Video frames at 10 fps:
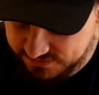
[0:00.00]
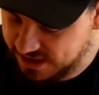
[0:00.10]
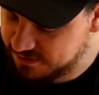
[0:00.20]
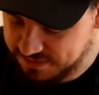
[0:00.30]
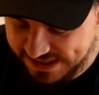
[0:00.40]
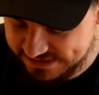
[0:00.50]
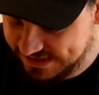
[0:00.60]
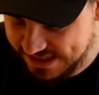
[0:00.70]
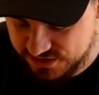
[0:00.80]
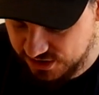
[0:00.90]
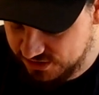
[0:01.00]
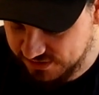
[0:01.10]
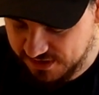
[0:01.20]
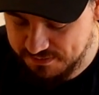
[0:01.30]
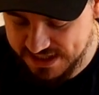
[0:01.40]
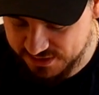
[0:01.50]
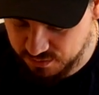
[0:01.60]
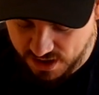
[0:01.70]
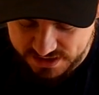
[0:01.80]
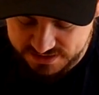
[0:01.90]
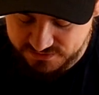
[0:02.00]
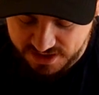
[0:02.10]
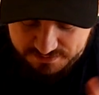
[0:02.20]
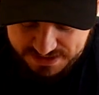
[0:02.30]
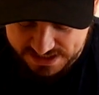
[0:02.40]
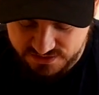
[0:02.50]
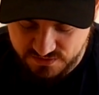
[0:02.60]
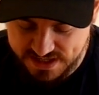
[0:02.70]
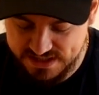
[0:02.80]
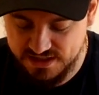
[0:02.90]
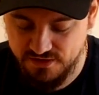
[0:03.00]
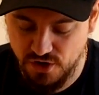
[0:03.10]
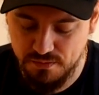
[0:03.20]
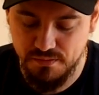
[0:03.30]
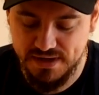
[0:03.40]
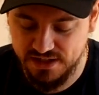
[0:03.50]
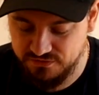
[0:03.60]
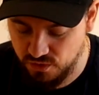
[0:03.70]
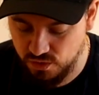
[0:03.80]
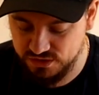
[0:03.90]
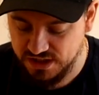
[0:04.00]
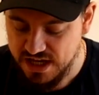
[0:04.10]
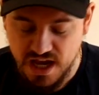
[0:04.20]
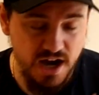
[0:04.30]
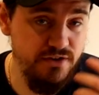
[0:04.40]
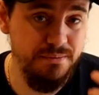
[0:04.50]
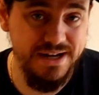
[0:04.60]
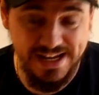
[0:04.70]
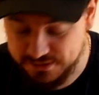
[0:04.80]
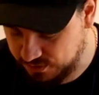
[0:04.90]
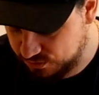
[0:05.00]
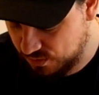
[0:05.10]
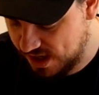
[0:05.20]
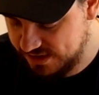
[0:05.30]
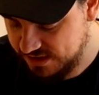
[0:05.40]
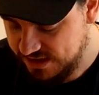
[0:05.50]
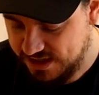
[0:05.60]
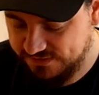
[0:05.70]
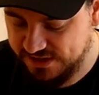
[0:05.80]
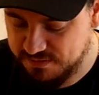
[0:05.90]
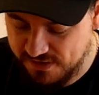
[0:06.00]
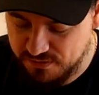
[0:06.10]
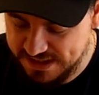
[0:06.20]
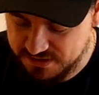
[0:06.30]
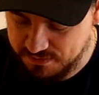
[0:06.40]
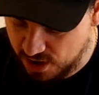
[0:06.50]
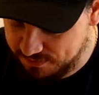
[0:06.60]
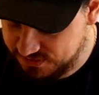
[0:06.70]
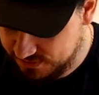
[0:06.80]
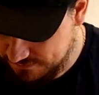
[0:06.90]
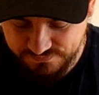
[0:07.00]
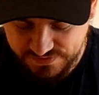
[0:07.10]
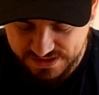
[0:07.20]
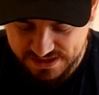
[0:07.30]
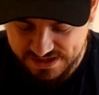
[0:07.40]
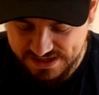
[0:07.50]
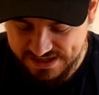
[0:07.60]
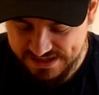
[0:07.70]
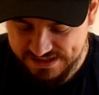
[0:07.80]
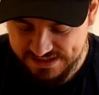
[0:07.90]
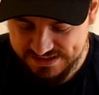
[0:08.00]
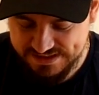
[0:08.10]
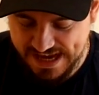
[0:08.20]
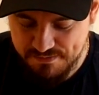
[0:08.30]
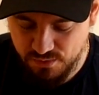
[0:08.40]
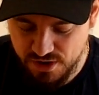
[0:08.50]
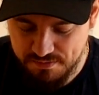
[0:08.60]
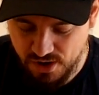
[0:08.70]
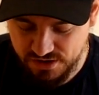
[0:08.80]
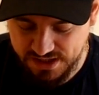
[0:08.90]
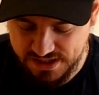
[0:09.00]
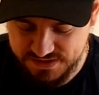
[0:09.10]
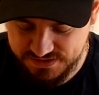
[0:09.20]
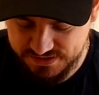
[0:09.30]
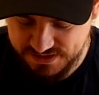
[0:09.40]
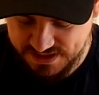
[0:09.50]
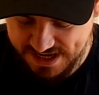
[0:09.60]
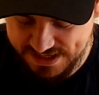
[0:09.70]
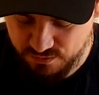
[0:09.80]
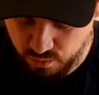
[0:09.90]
done PlayStations, I've done PS1s, I've done PS3s, I've opened PS4s, I've opened an Xbox One, I've done some other bits and bobs. Game Boy Pockets, and